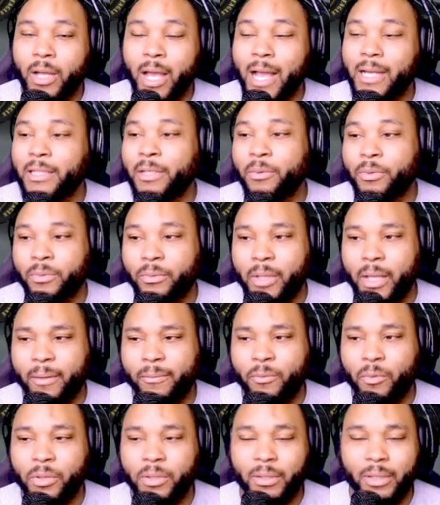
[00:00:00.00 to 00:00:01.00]
Actually, it was like
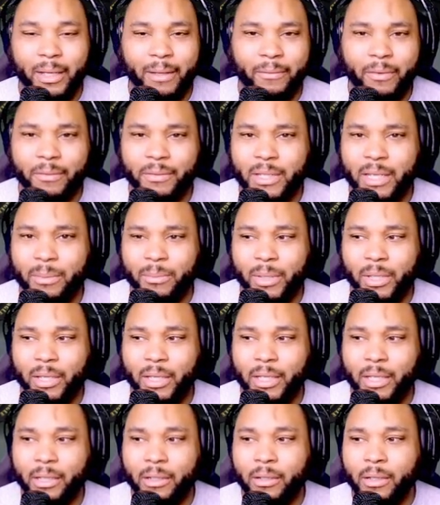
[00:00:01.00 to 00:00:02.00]
four, like 15
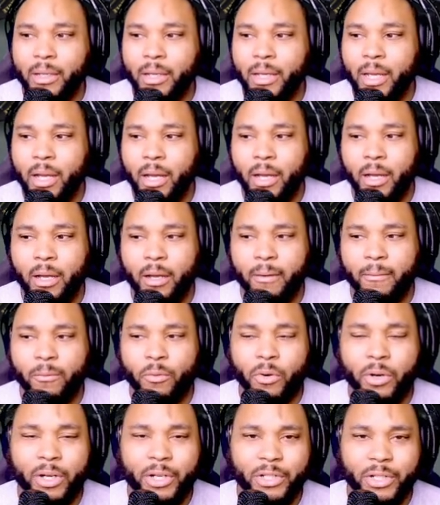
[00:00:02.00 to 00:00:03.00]
million uh,
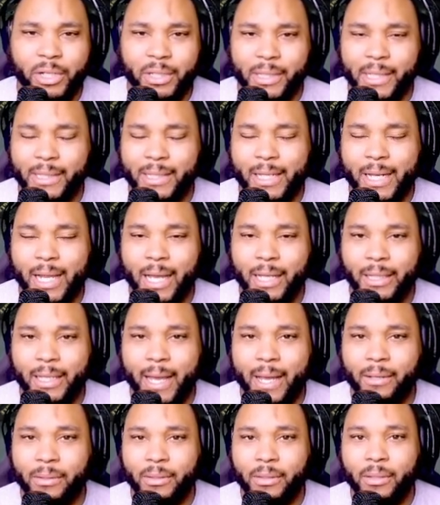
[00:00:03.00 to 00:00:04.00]

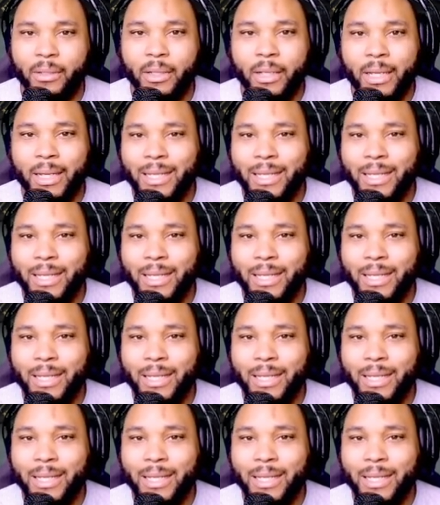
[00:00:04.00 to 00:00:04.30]
469,000.